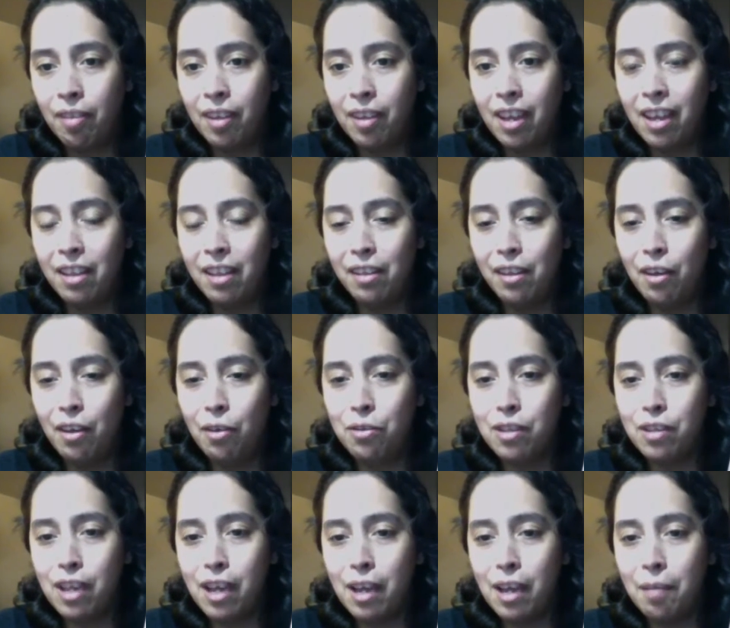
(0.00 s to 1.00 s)
Hello,
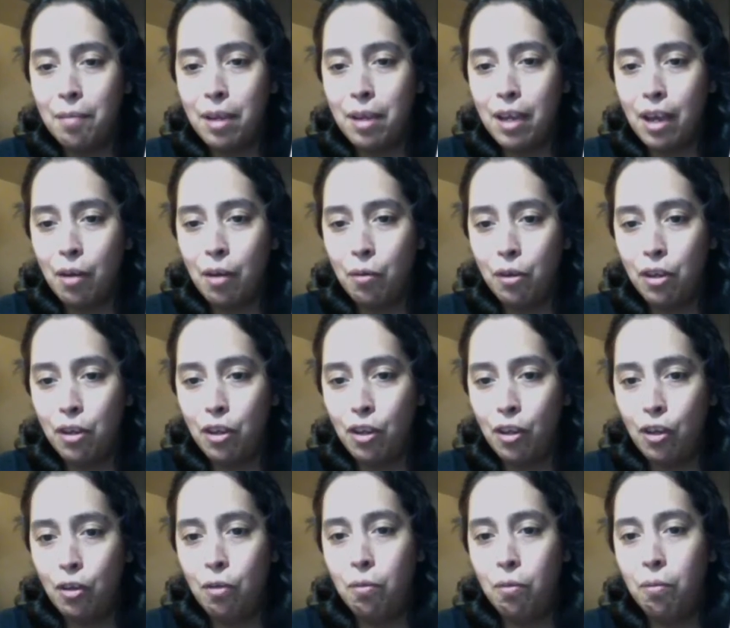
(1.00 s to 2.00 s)
Tammy. How are
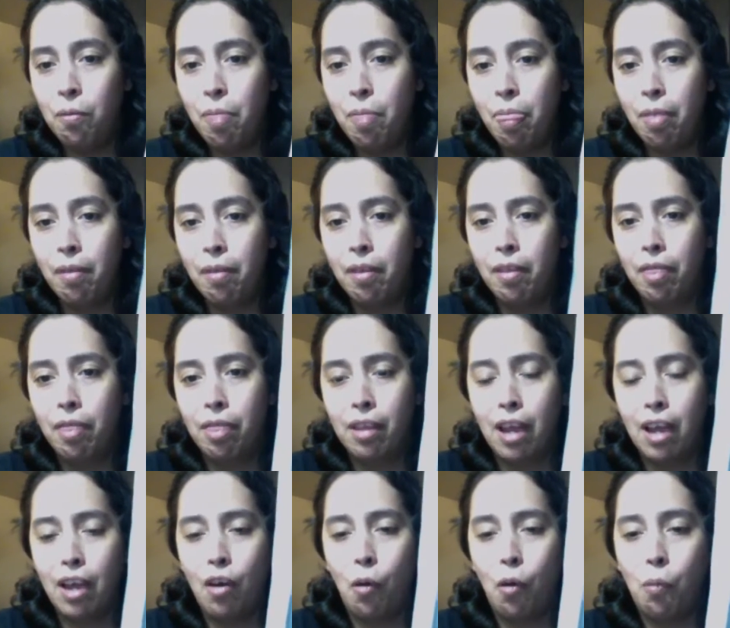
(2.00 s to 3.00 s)
you?
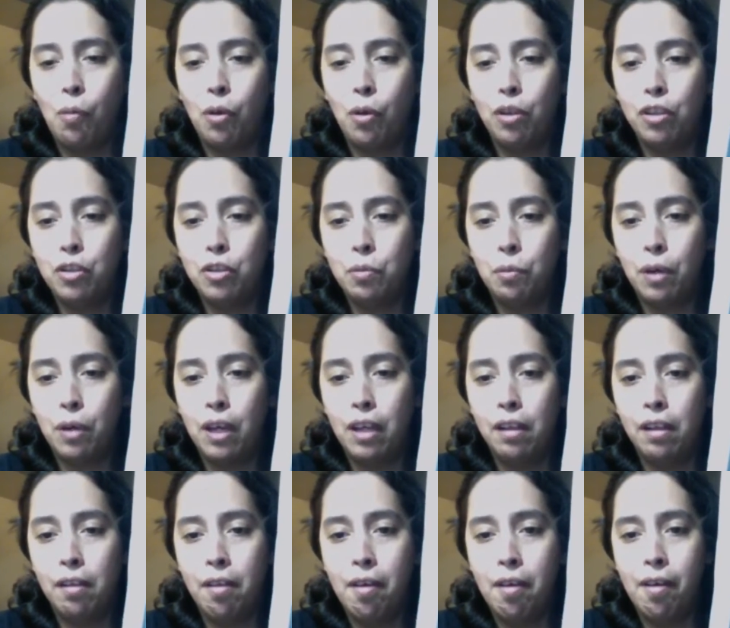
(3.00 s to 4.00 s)
I hope all is
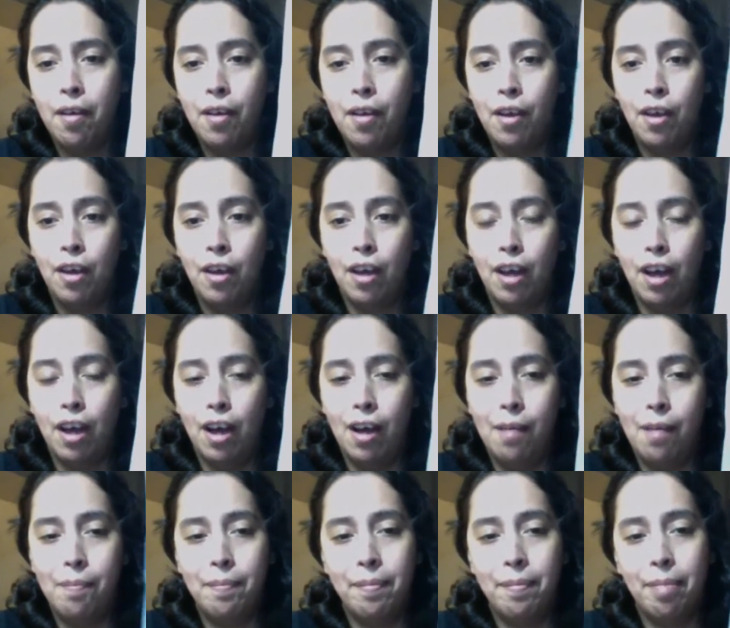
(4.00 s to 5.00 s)
well.
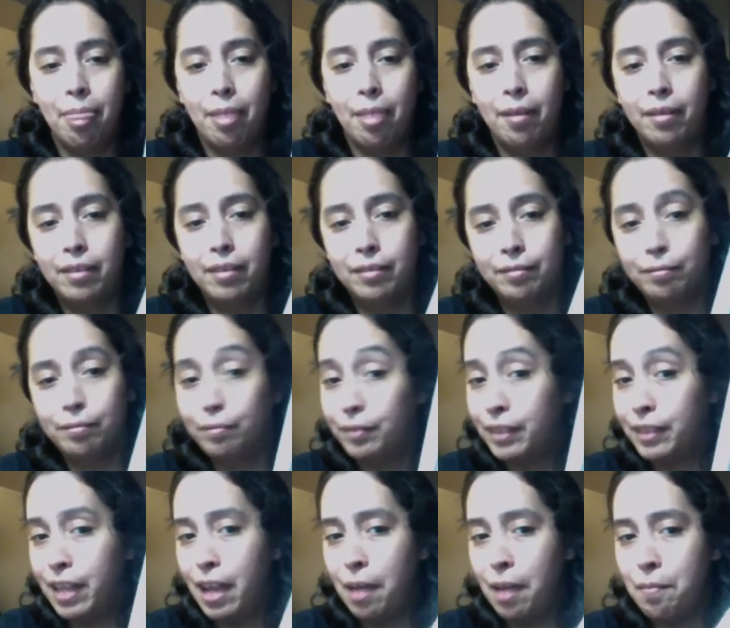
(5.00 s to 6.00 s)

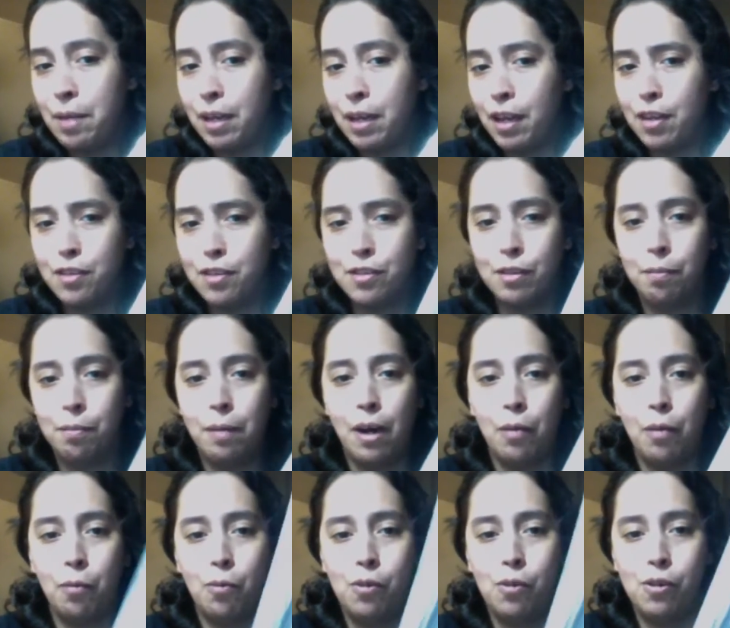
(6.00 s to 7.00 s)
Tammy got in some
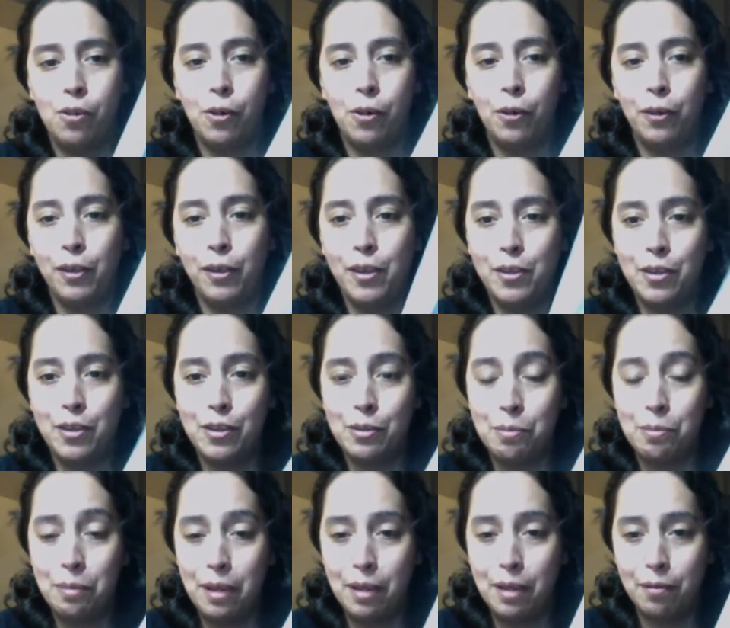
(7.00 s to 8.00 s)
hot water earlier
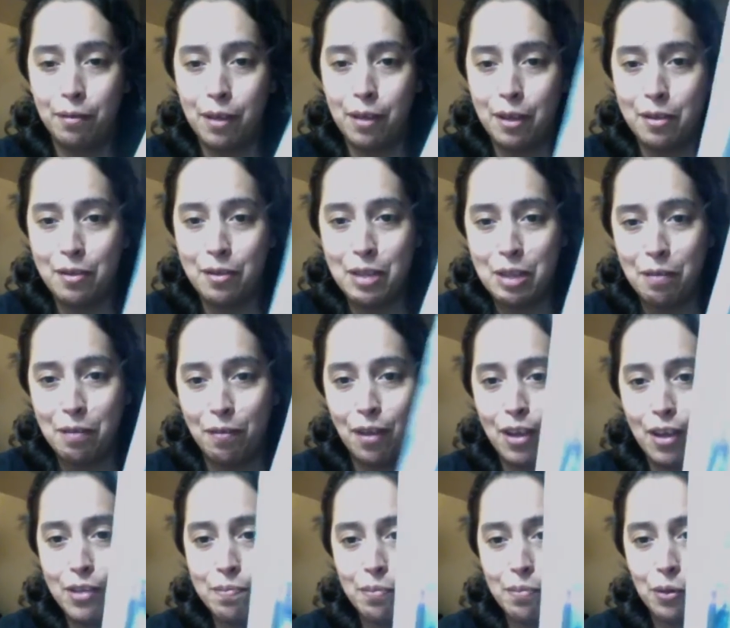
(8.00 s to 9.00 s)
this week in the
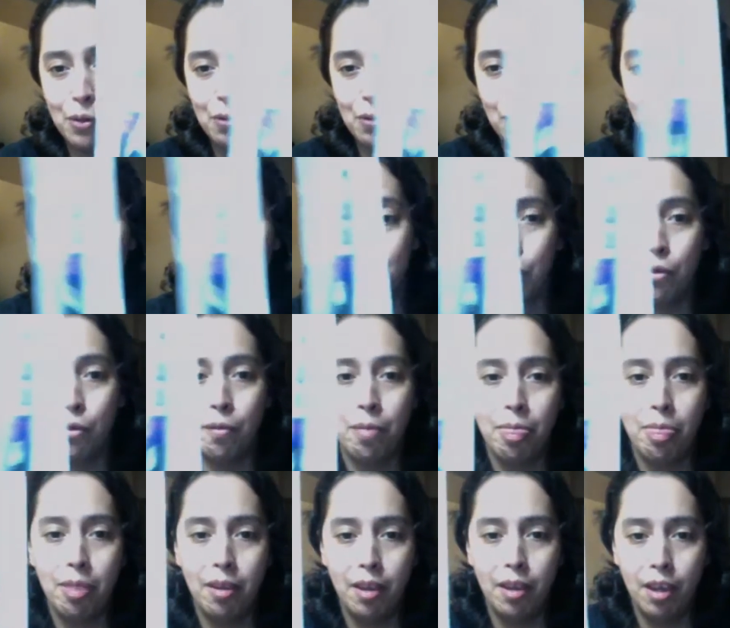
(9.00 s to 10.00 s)
Facebook group. So,
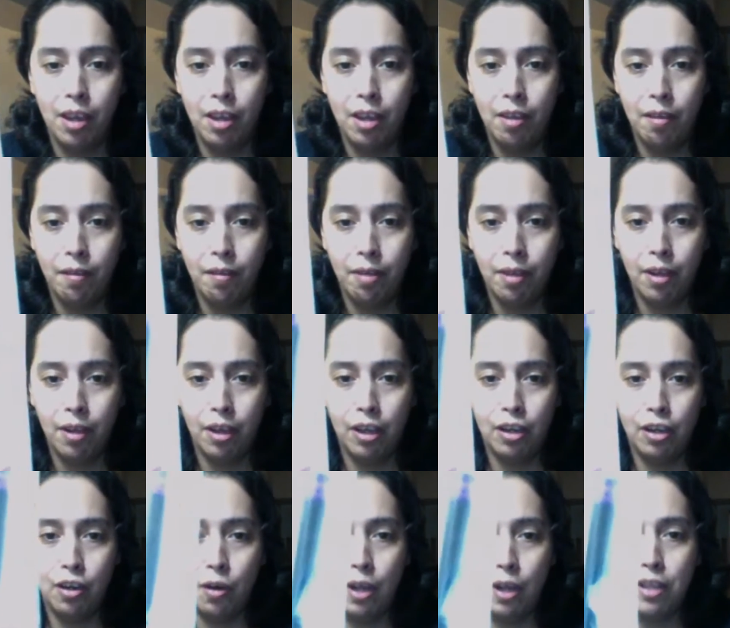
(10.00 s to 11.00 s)

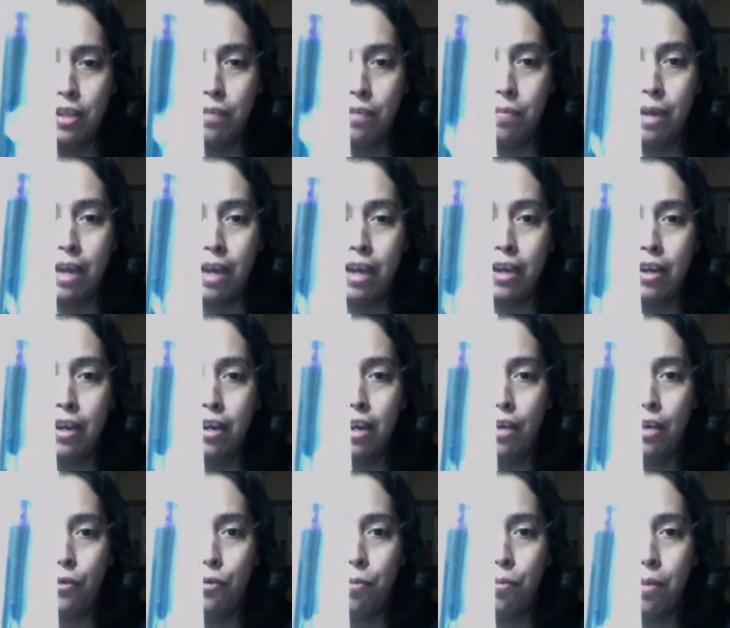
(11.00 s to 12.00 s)
I did make an
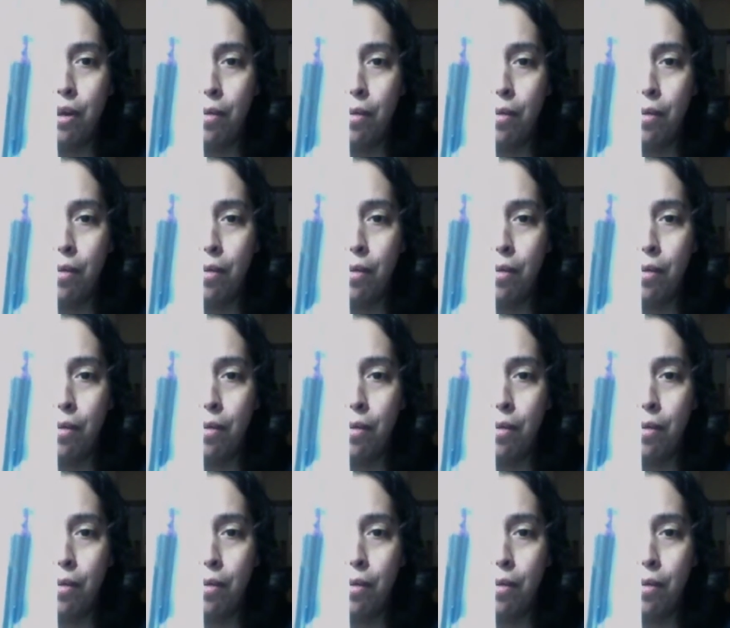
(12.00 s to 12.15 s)
announcement